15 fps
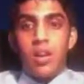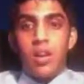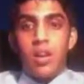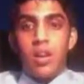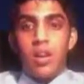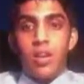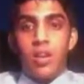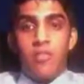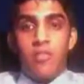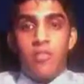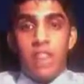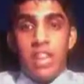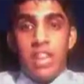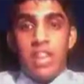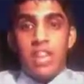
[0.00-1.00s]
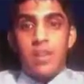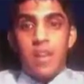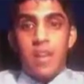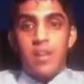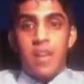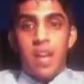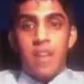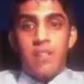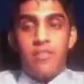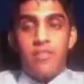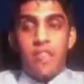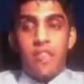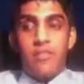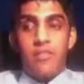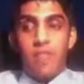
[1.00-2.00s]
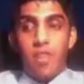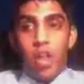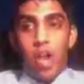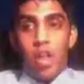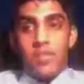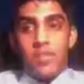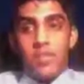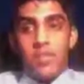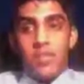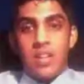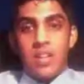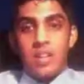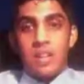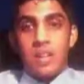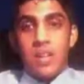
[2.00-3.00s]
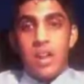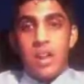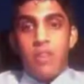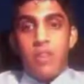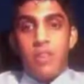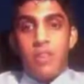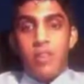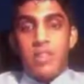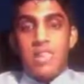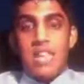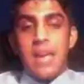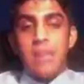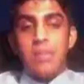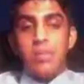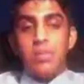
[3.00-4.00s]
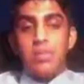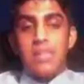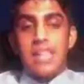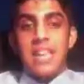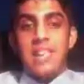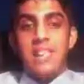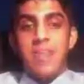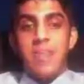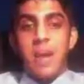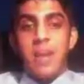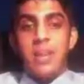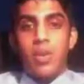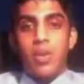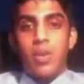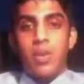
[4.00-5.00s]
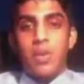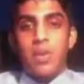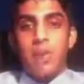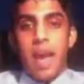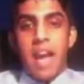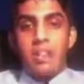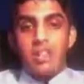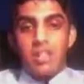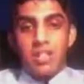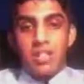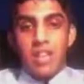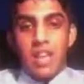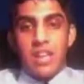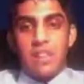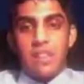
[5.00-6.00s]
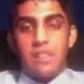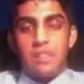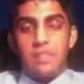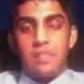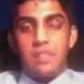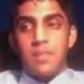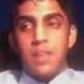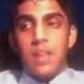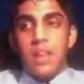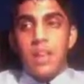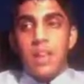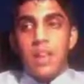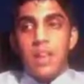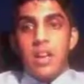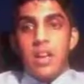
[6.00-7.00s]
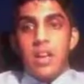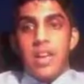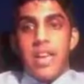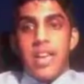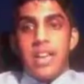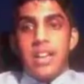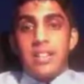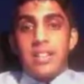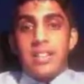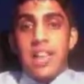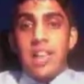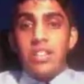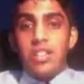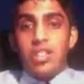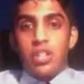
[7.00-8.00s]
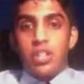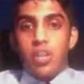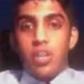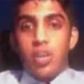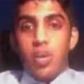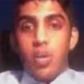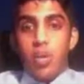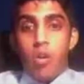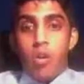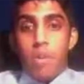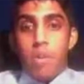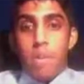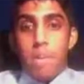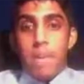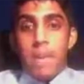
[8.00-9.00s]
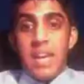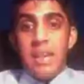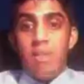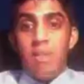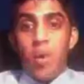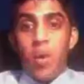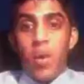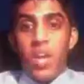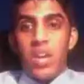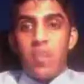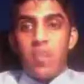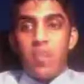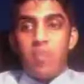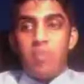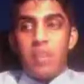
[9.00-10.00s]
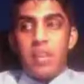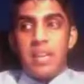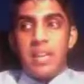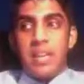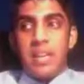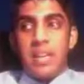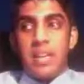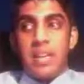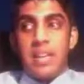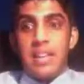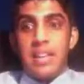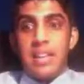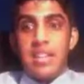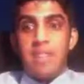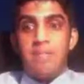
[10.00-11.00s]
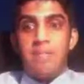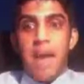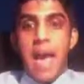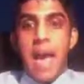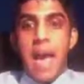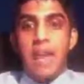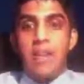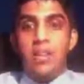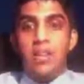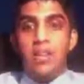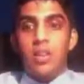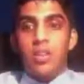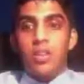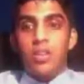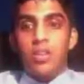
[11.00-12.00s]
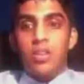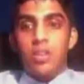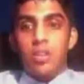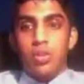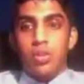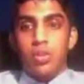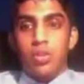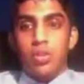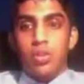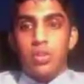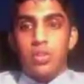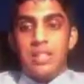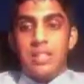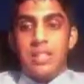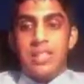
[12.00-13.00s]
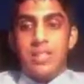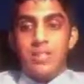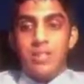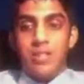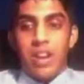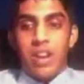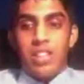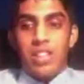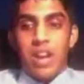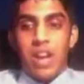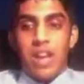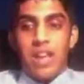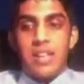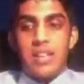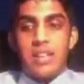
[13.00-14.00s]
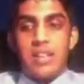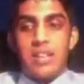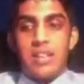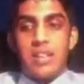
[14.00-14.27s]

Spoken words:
of thinking about life, a philosophy. For example, take the minority bashings case. A contention or main point would be it is bad to disenfranchise